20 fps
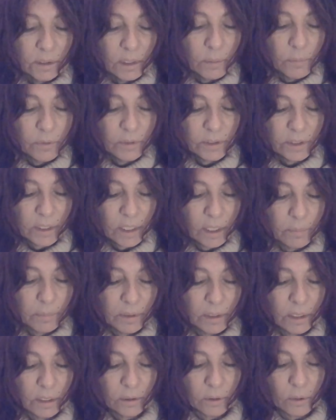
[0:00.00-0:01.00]
Someone's
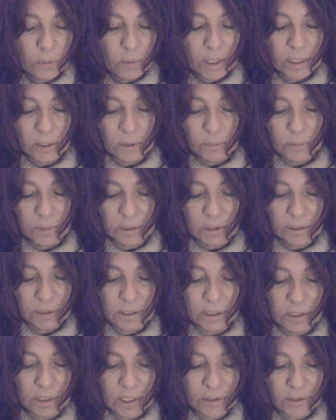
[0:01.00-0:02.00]
coming in quite
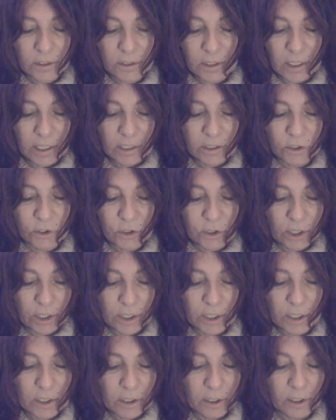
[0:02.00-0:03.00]
quickly, like the Knight in
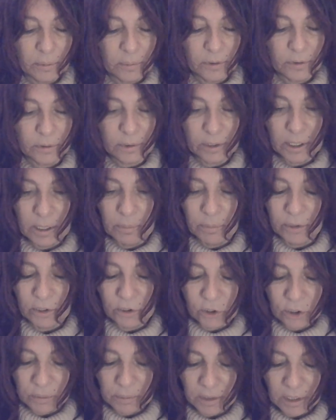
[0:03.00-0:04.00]
Shining Armor,
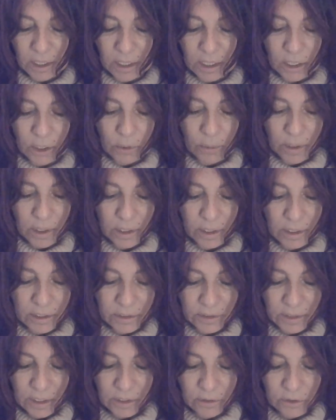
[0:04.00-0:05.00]
Libra, Gemini,
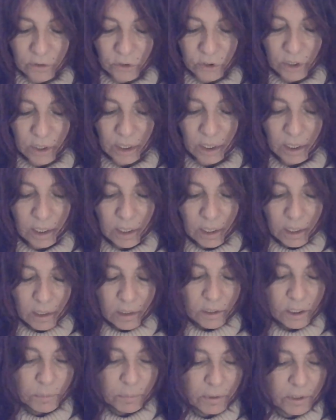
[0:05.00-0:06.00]
Aquarius energy.
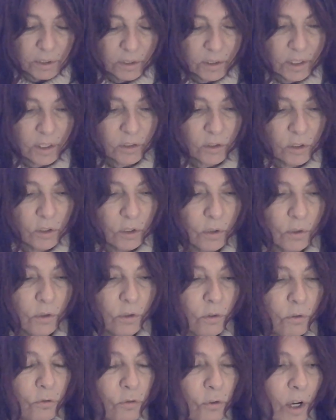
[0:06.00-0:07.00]
Spirit says, no,
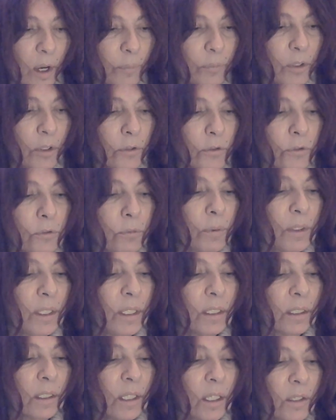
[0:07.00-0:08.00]
you dropped those. We
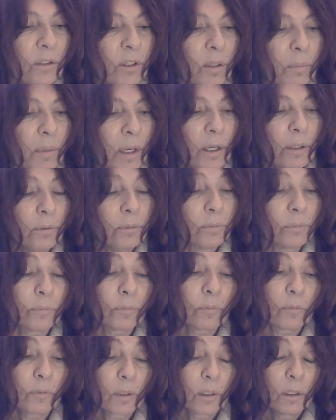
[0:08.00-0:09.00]
didn't kick them out.
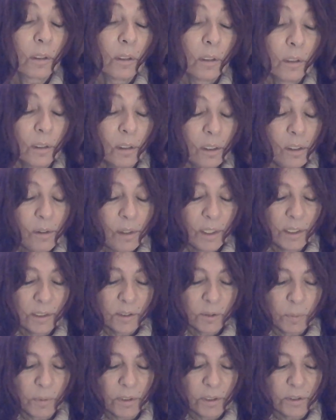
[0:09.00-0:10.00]
All
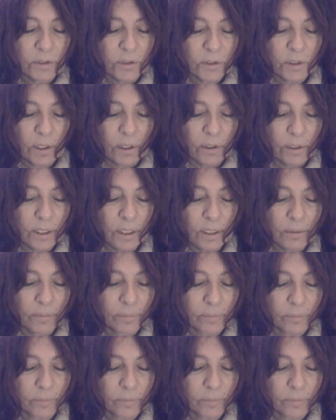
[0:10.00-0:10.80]
right, Spirit, sorry.